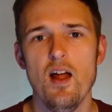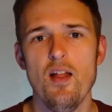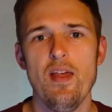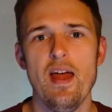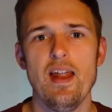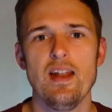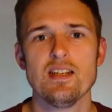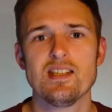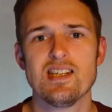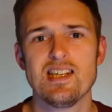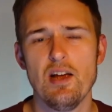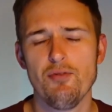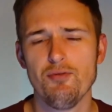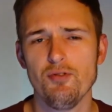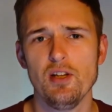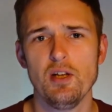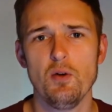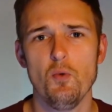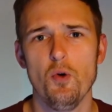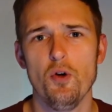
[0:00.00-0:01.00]
then it's
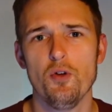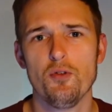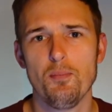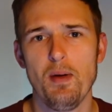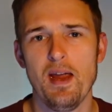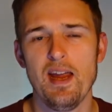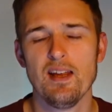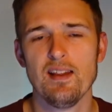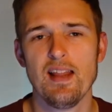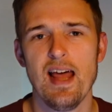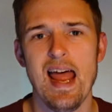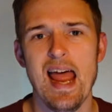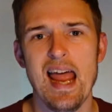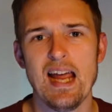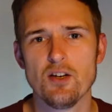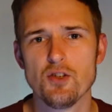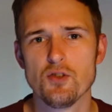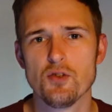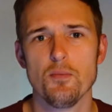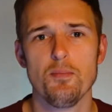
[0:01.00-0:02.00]
definitely worth paying that
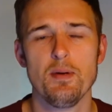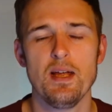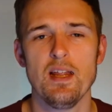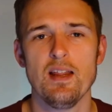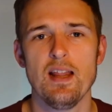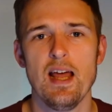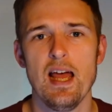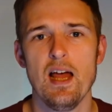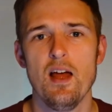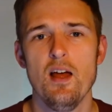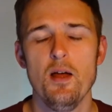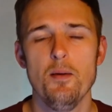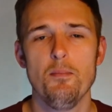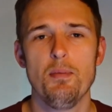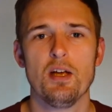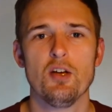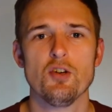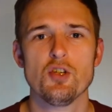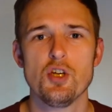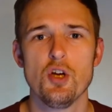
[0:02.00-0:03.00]
extra bit there
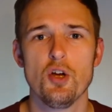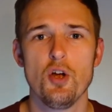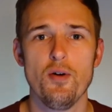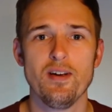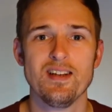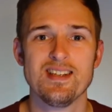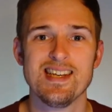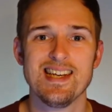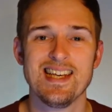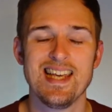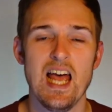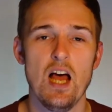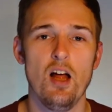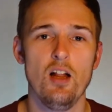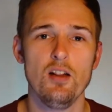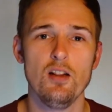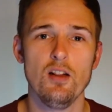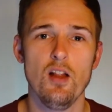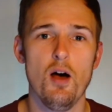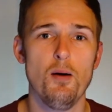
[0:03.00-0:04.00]
because you're going to get a
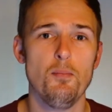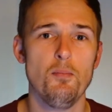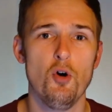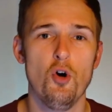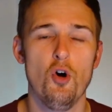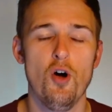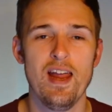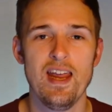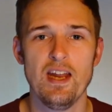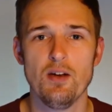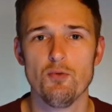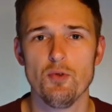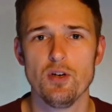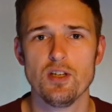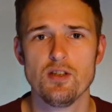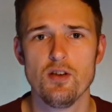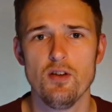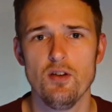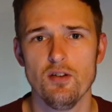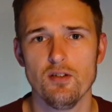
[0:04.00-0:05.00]
lot more in
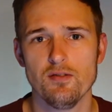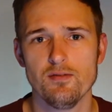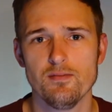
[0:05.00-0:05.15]
return.